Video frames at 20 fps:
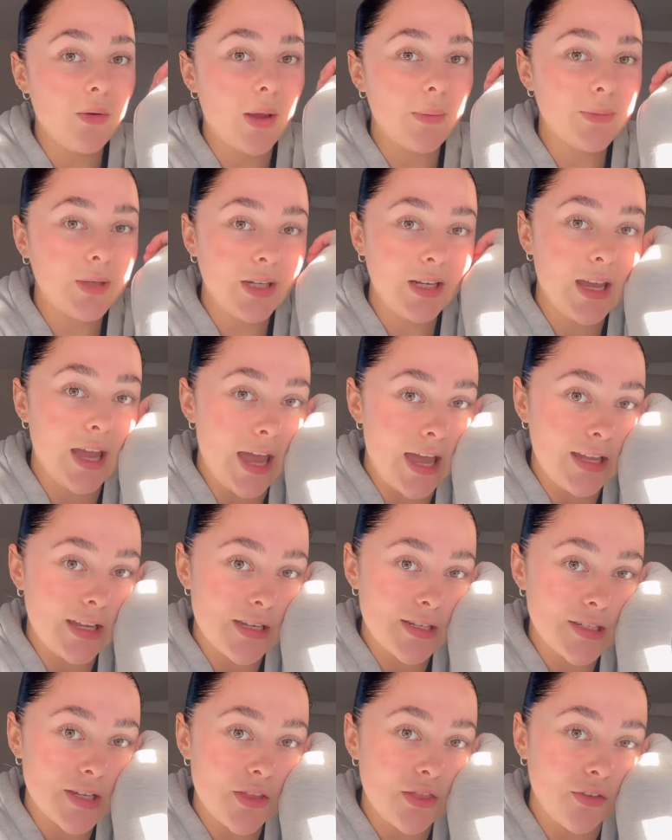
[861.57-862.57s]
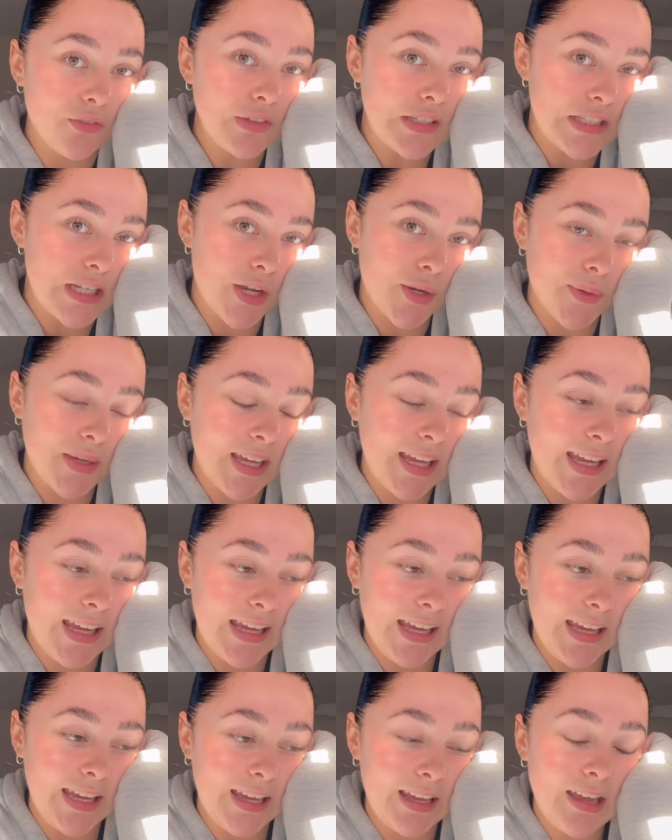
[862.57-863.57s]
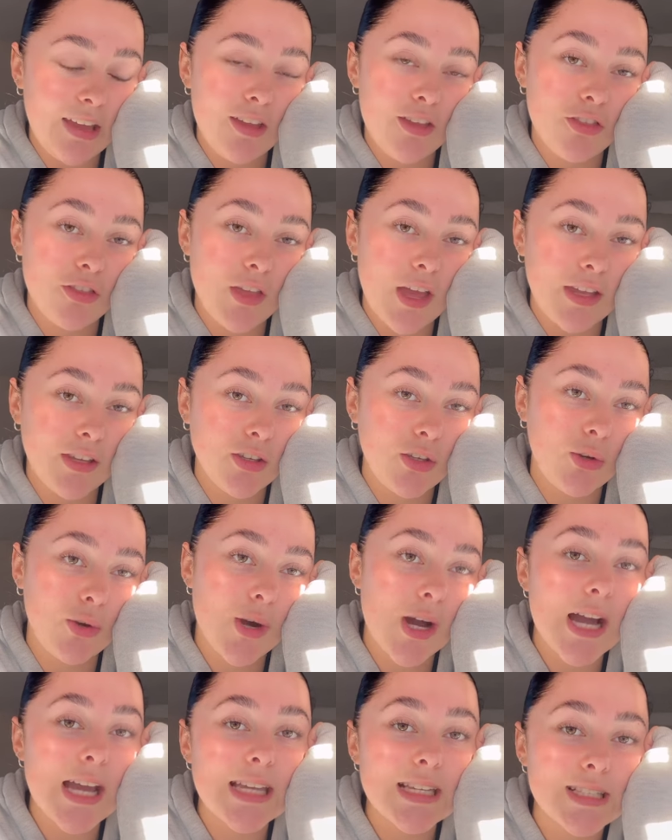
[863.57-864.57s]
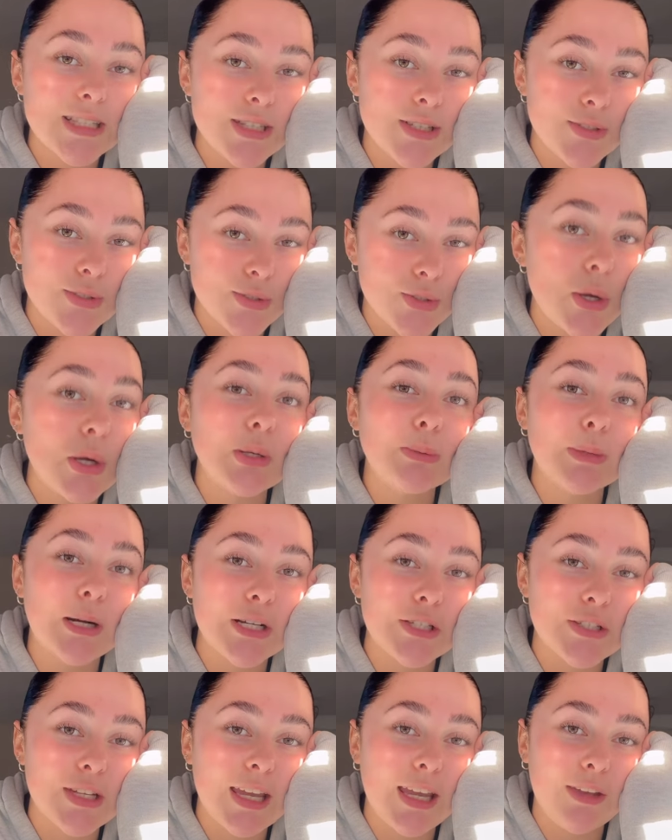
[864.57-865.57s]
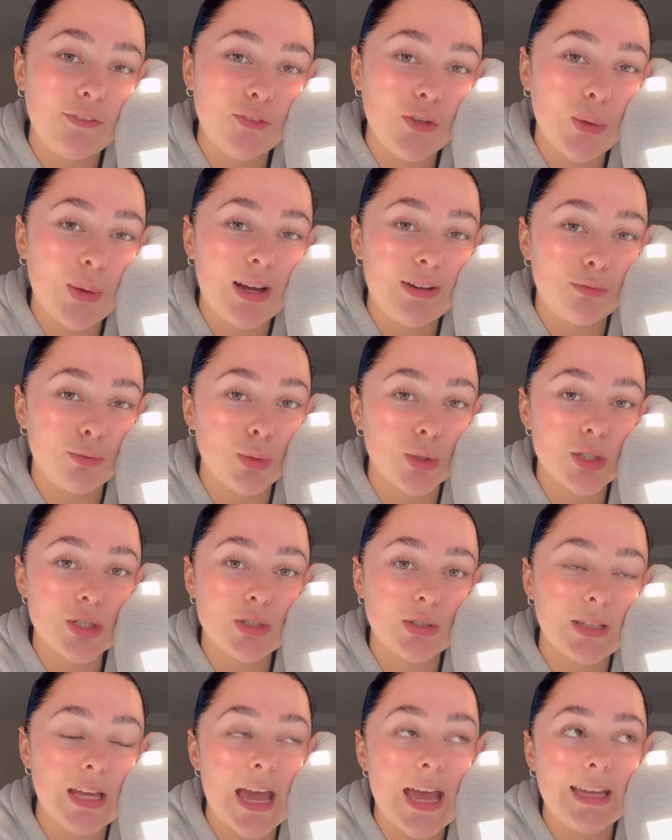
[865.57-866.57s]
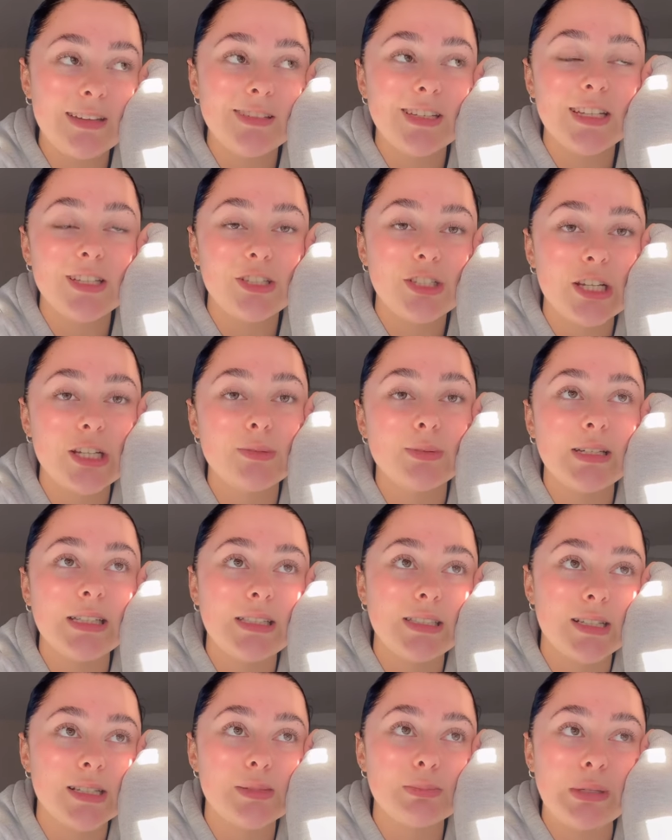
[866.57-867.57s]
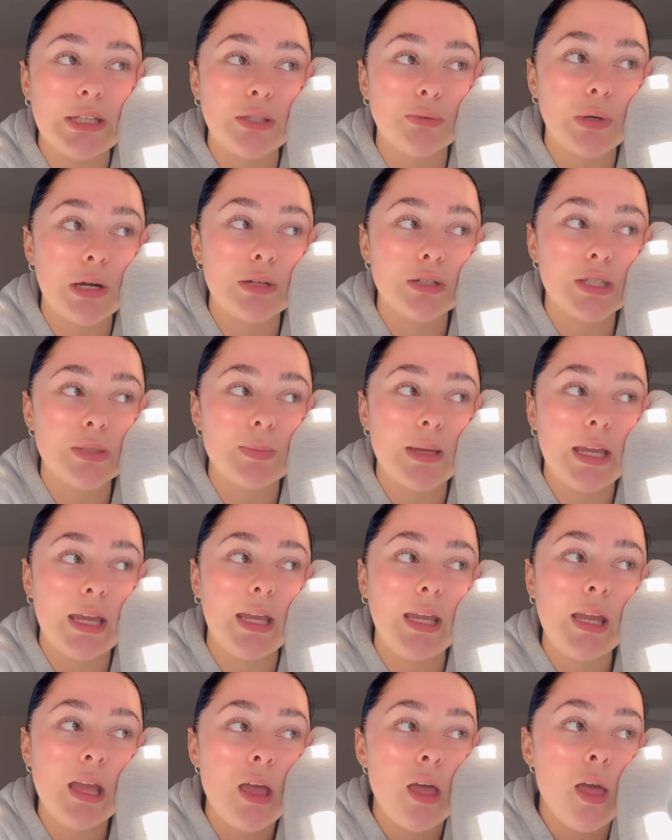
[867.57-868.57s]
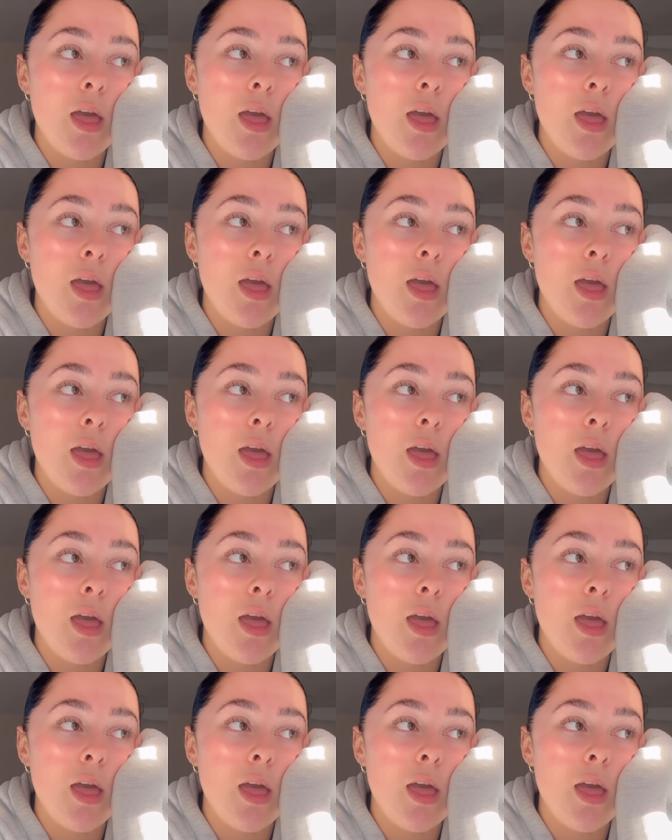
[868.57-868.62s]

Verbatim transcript: I'm going to end the video here. Thank you guys so much if you have watched to the end. It genuinely does mean the world to me.